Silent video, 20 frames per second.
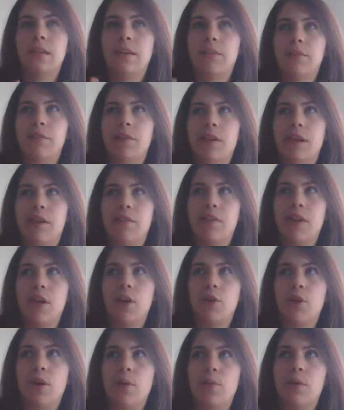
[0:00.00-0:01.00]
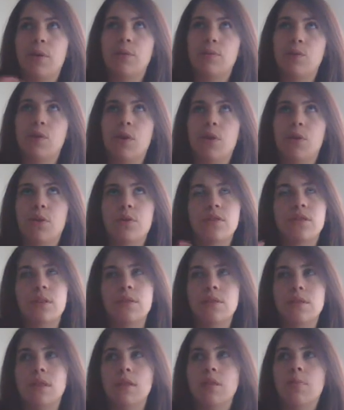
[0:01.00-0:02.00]
I didn't really have internet when I was younger, so I
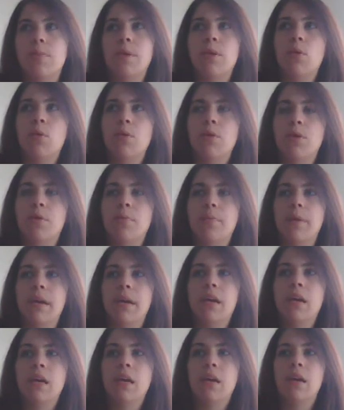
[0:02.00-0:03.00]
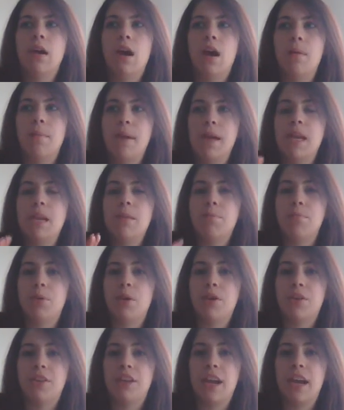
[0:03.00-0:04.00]
was a little bit older, but um, any
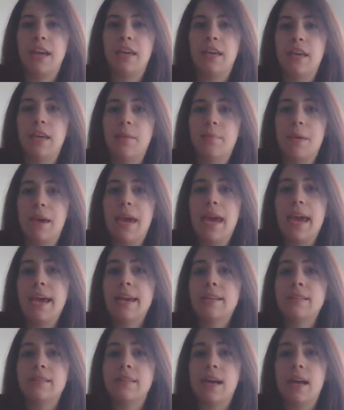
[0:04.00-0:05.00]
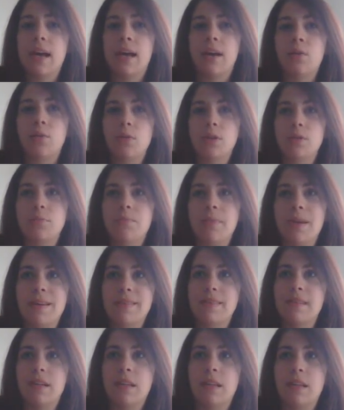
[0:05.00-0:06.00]
book that I could get my hands on, which
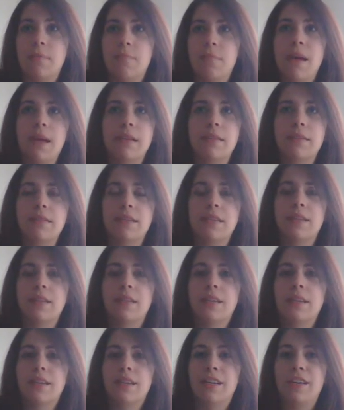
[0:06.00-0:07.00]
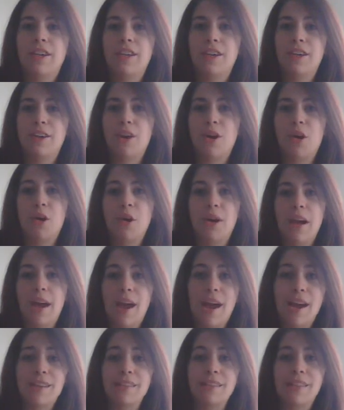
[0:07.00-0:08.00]
basically meant you know,
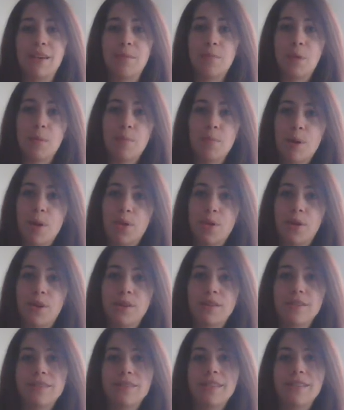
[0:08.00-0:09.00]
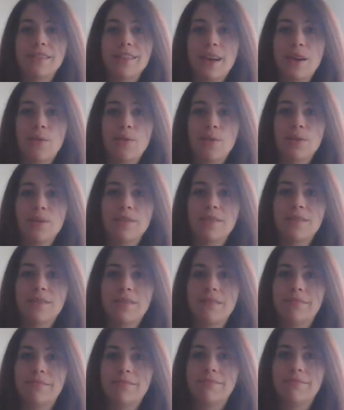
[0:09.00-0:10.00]
asking my mother since I was
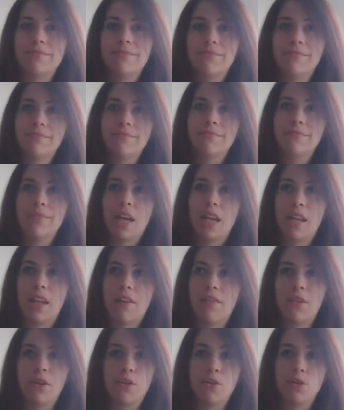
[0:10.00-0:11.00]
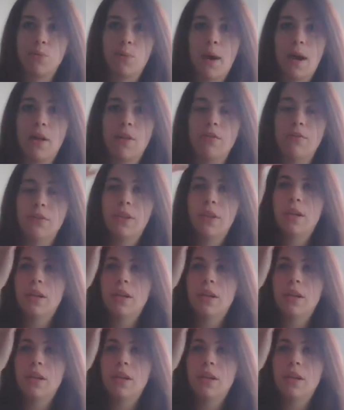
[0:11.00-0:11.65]
11 or 12.